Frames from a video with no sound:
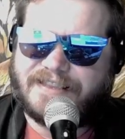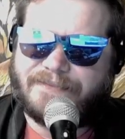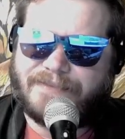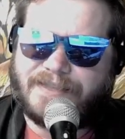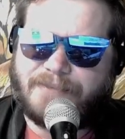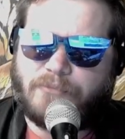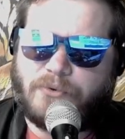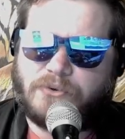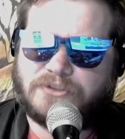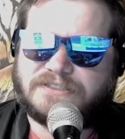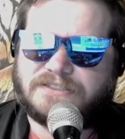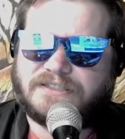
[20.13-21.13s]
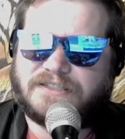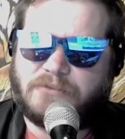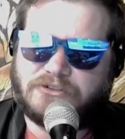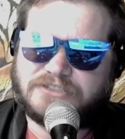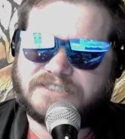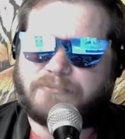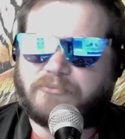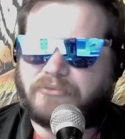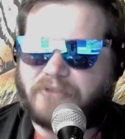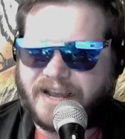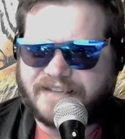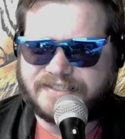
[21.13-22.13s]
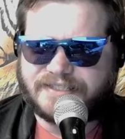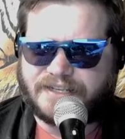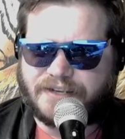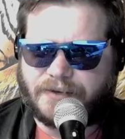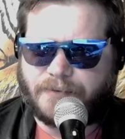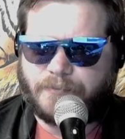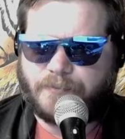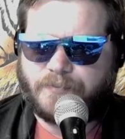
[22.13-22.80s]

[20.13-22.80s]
the most surprising